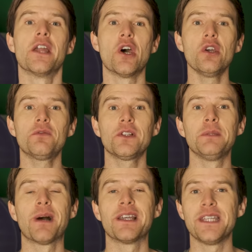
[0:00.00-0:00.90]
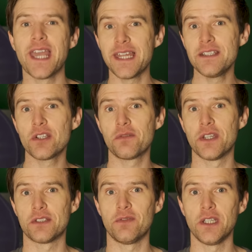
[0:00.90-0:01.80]
and hopefully by the end of
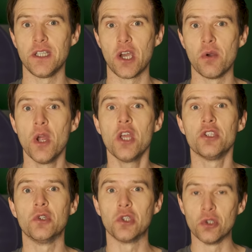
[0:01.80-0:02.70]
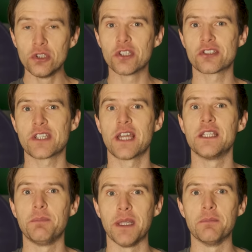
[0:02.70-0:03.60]
this video you'll
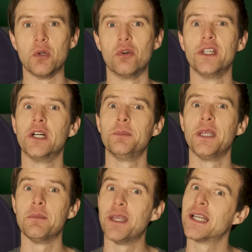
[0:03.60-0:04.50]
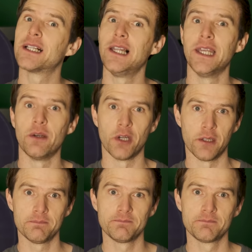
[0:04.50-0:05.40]
understand a bit more and it'll be a bit clearer.
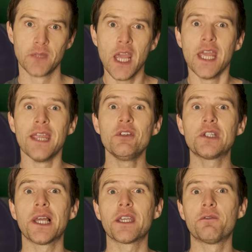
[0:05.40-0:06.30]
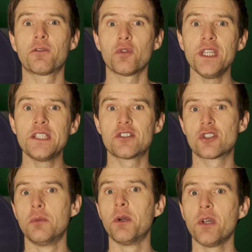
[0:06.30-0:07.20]
If you'd like a free
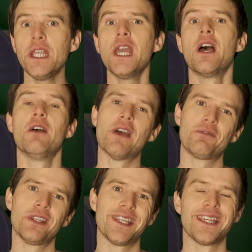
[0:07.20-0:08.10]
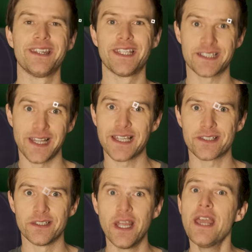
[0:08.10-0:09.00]
summary of everything in this
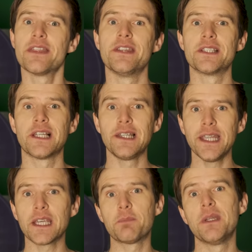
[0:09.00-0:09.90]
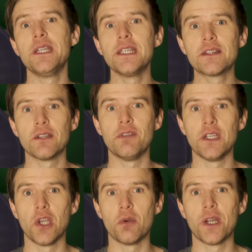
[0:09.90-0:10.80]
lesson, then there's a link beneath the
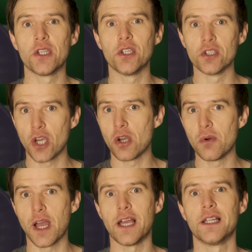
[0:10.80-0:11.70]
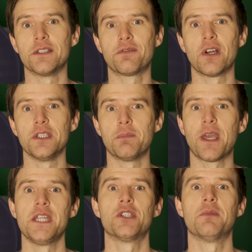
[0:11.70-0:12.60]
video where you can go and find a
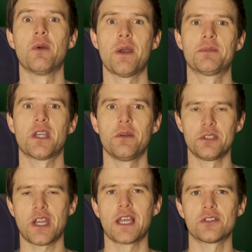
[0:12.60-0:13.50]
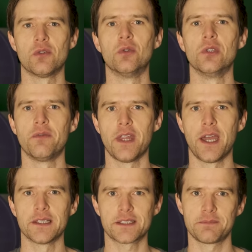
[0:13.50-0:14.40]
page on my website which has all of
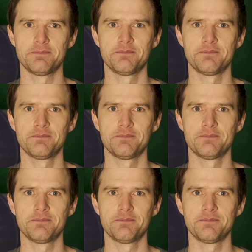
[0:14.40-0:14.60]
that.